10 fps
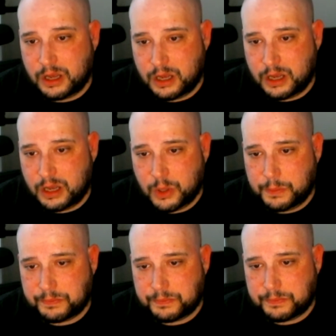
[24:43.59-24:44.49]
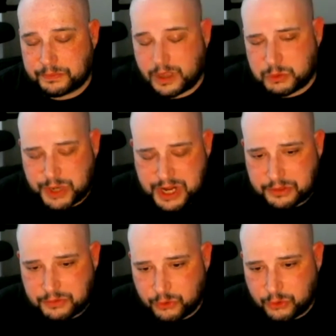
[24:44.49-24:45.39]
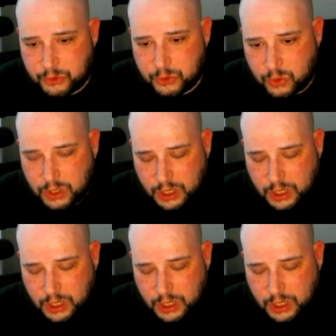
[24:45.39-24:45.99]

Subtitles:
I was reading through